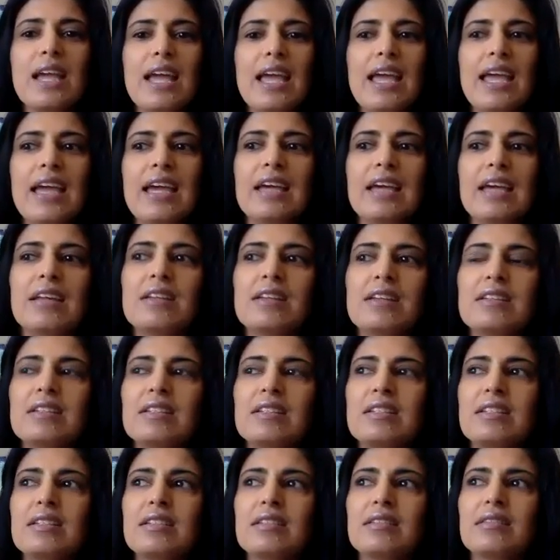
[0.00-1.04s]
And
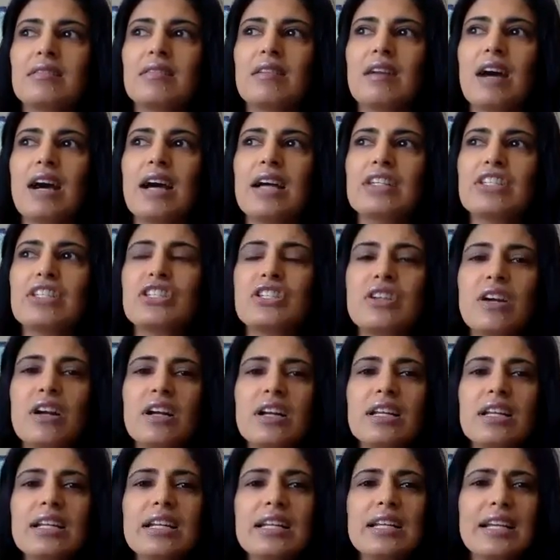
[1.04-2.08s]
I
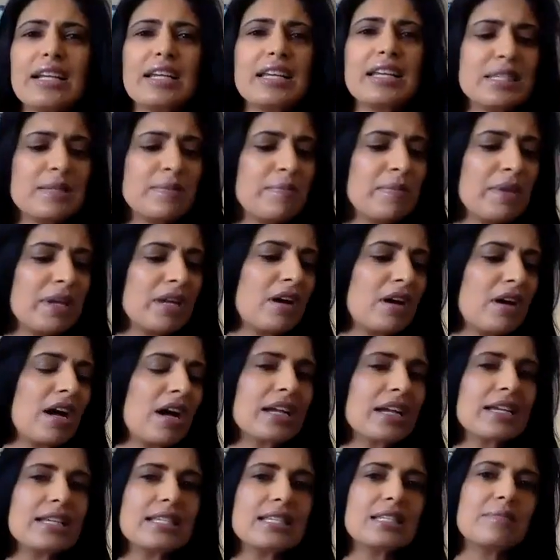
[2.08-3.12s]
started, I guess,
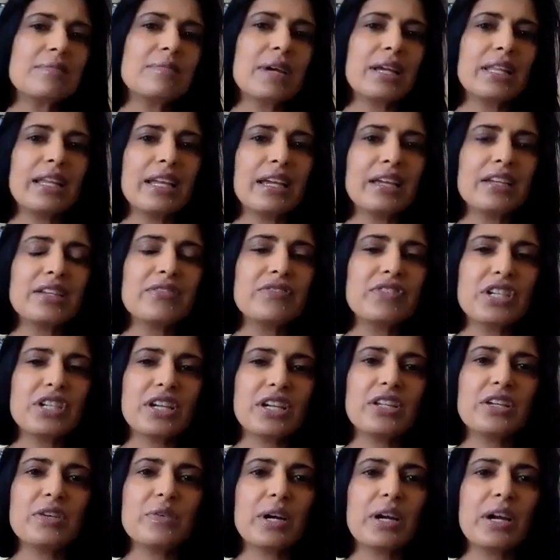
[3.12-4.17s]
mid-August, and by the end of
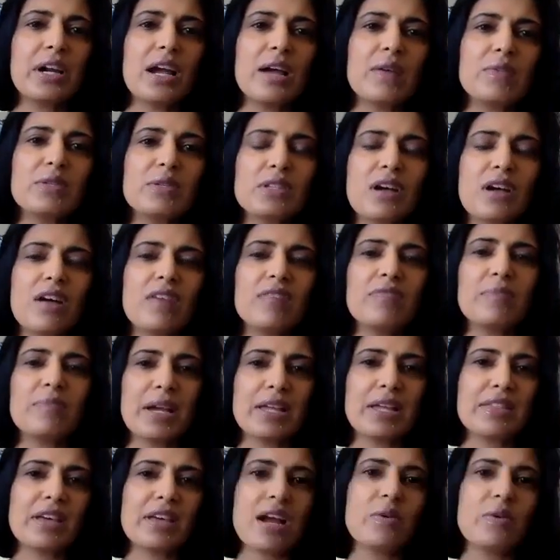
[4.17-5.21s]
January, I was off my
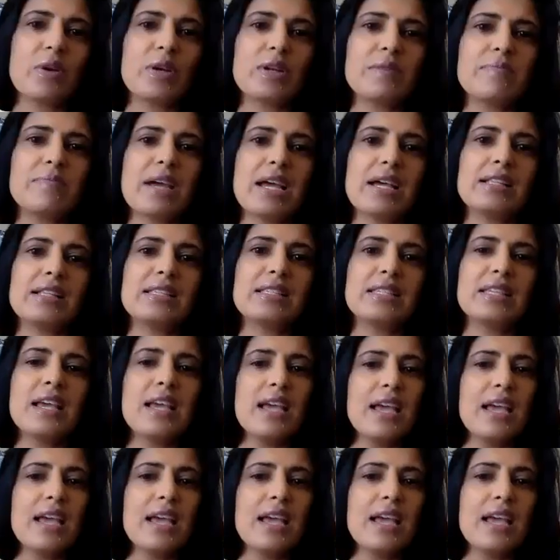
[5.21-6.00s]
thyroid meds.